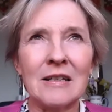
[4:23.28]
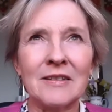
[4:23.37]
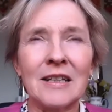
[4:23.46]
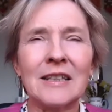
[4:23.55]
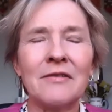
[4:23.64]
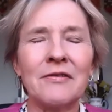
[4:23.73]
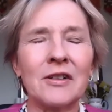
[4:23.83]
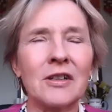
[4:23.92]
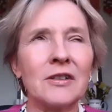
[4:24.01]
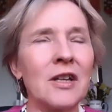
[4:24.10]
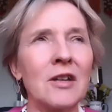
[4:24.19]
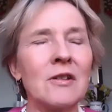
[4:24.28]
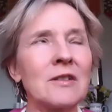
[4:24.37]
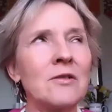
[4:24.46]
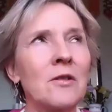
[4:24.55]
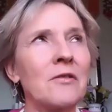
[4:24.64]
significant, no,
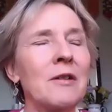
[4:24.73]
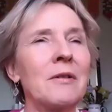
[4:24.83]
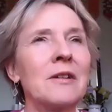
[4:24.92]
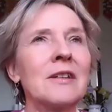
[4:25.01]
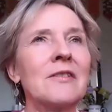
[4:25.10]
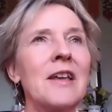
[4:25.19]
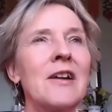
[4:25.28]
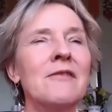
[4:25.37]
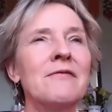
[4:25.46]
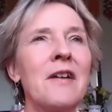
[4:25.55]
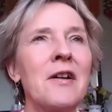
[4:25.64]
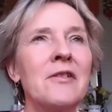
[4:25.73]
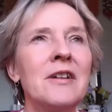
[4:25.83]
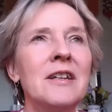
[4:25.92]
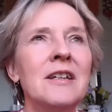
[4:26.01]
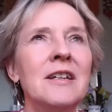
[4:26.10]
that's not the right word. They're a
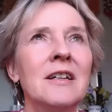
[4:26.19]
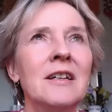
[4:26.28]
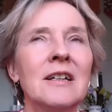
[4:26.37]
very,